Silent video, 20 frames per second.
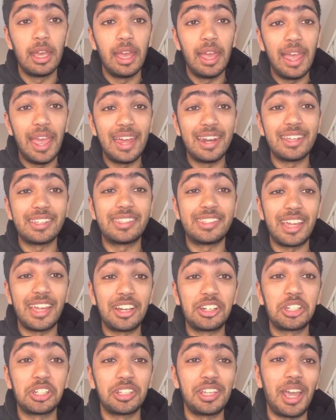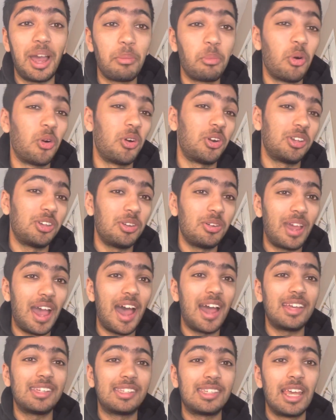And essentially, I'm warning you
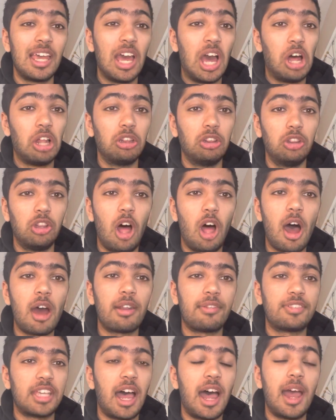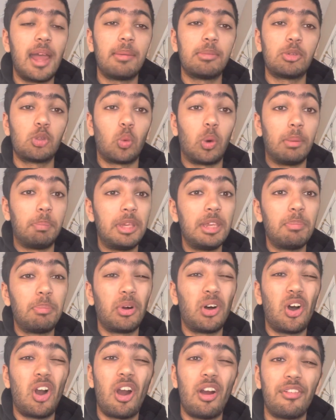guys, a lot of times when
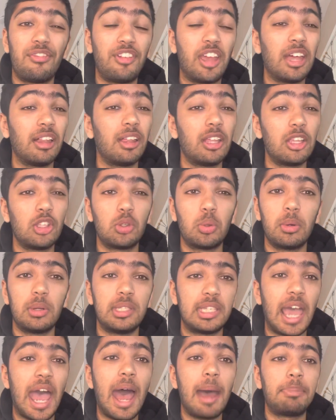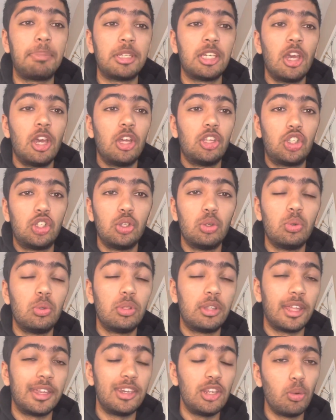people are failing to adapt to
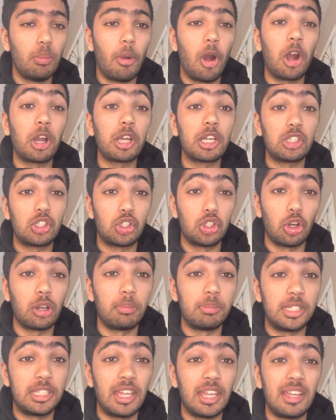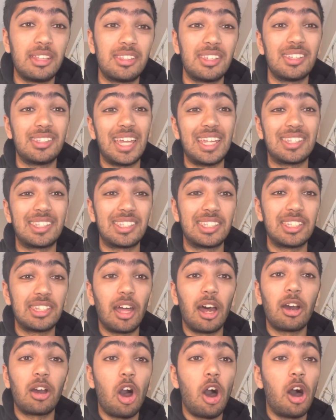the new market circumstances and
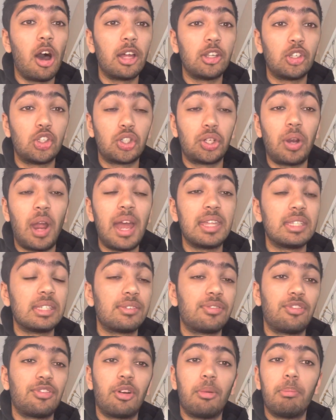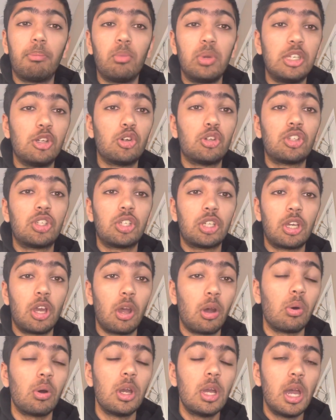stuck on trends from years
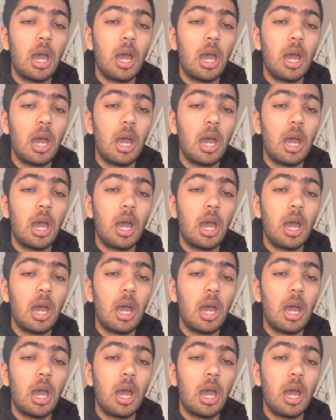ago,